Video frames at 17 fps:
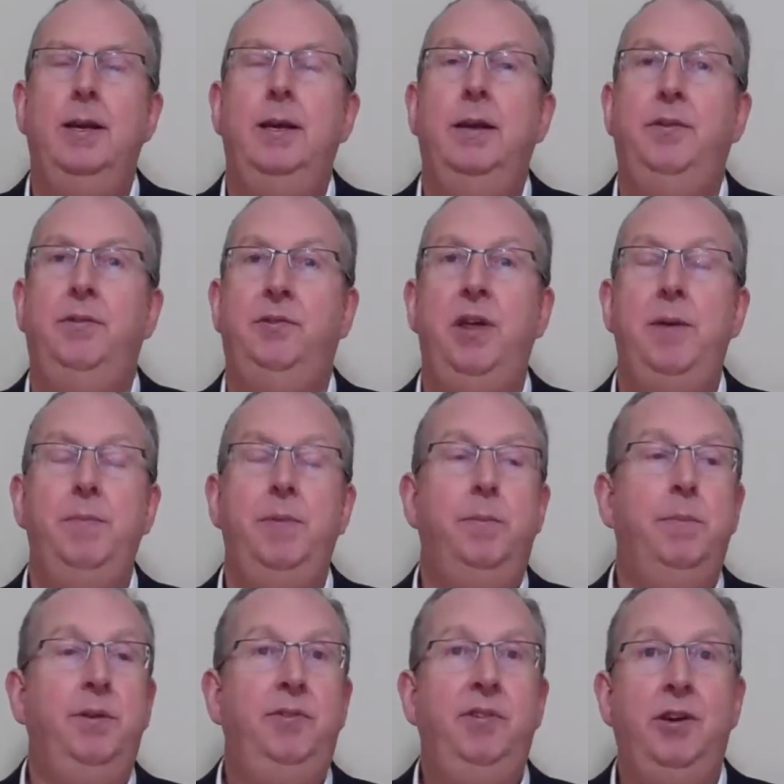Step
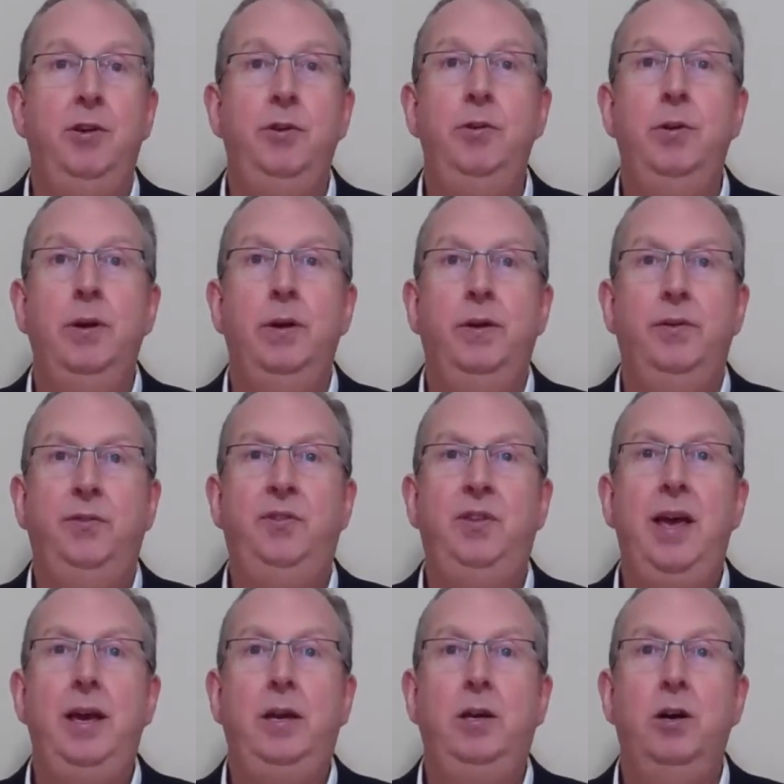number two
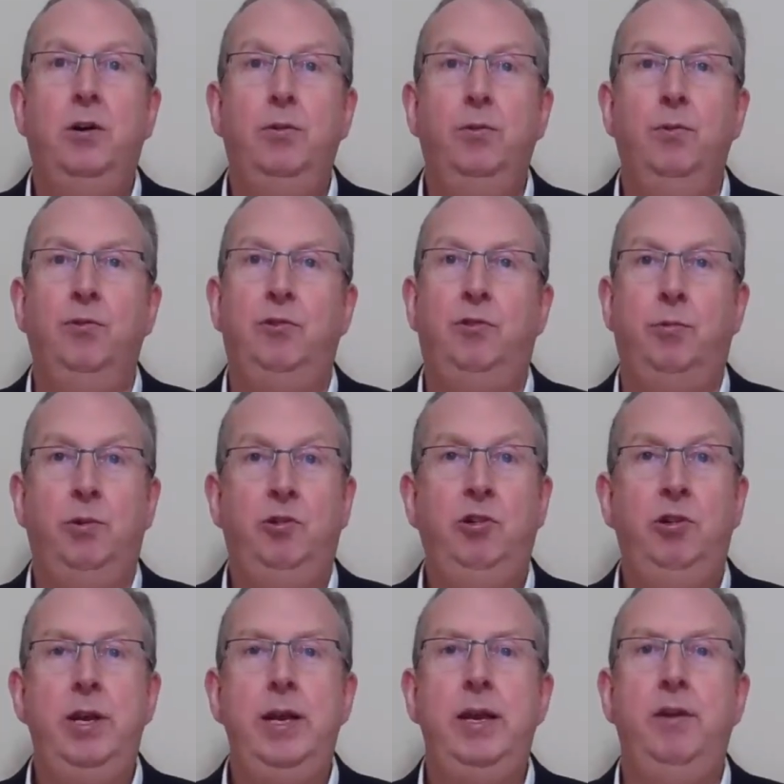set goals to
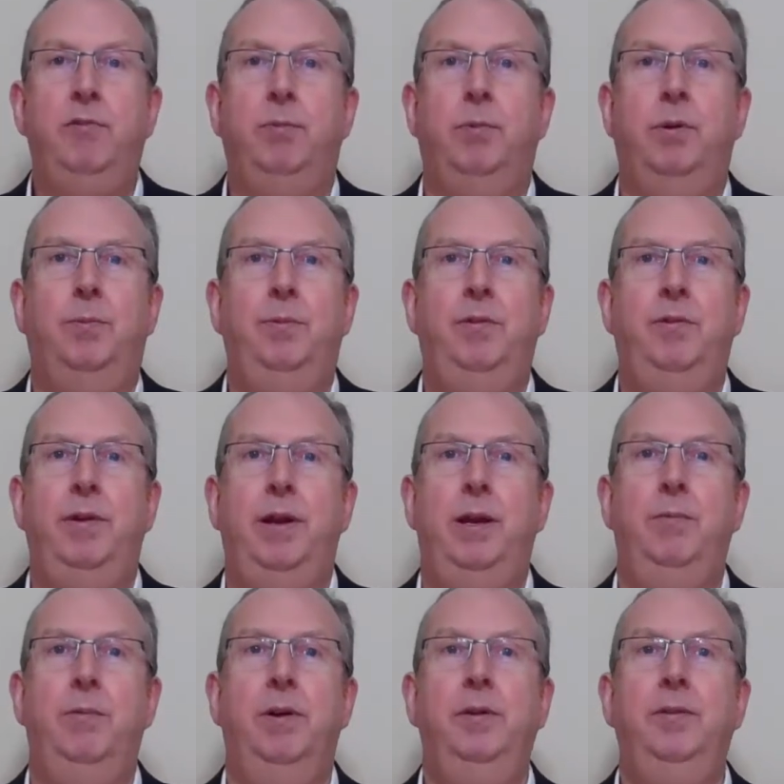achieve what we
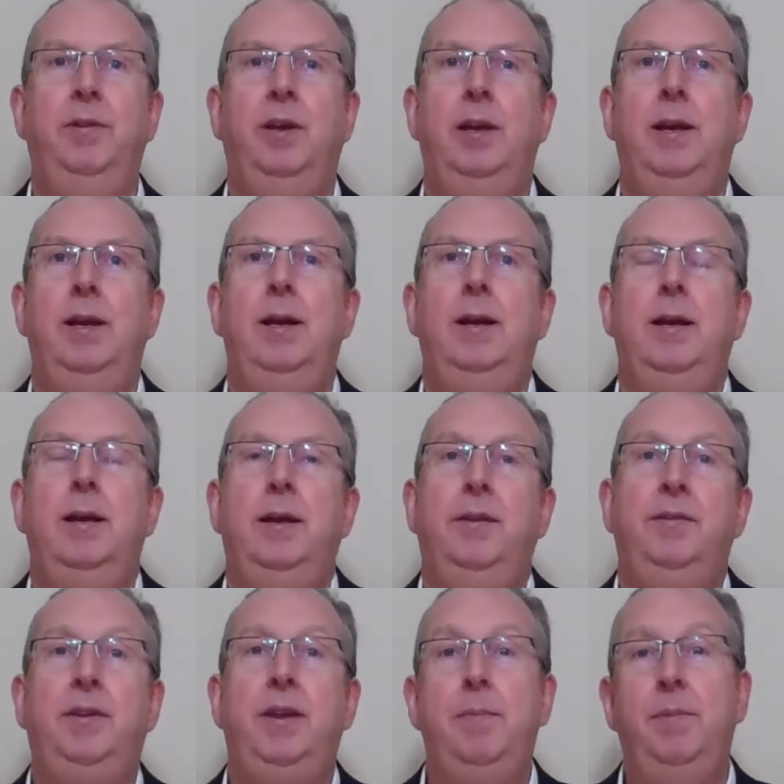really want.
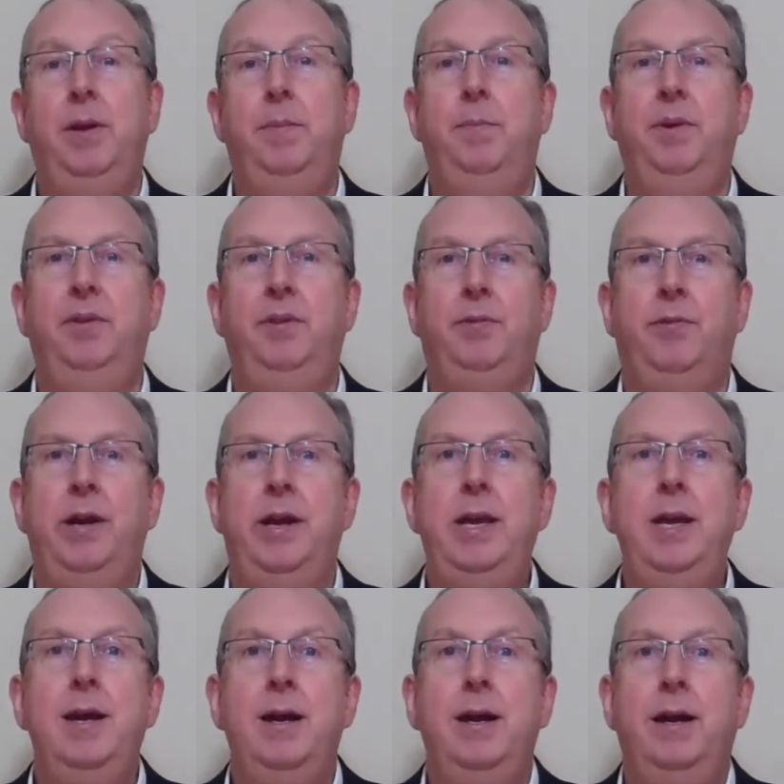Step number
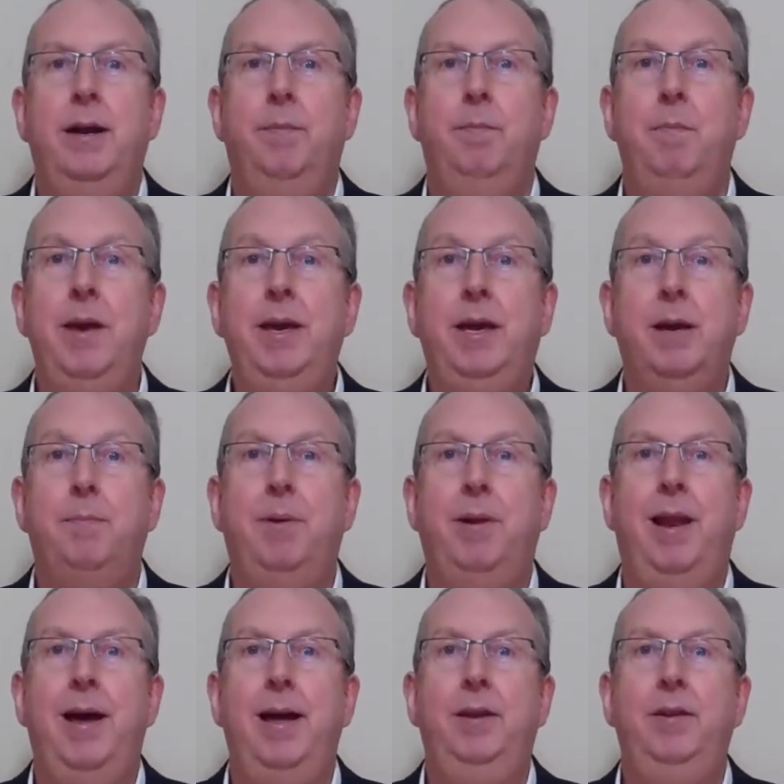three make a
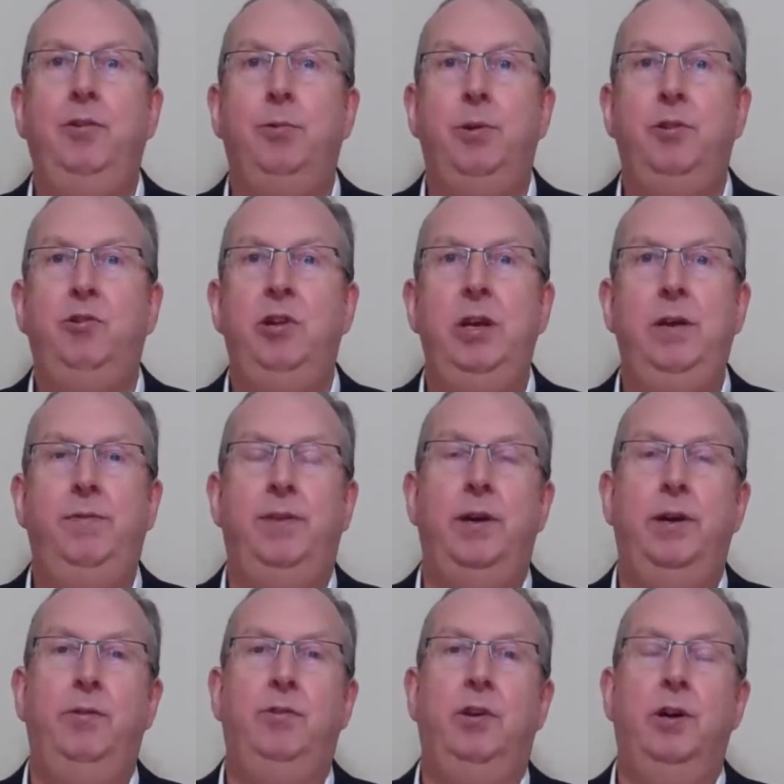plan to achieve
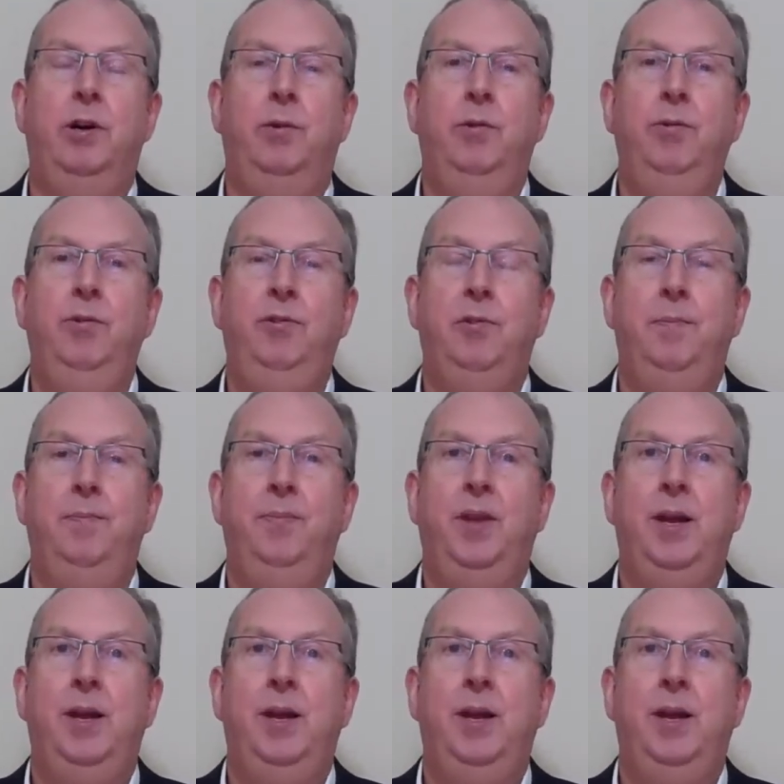those goals.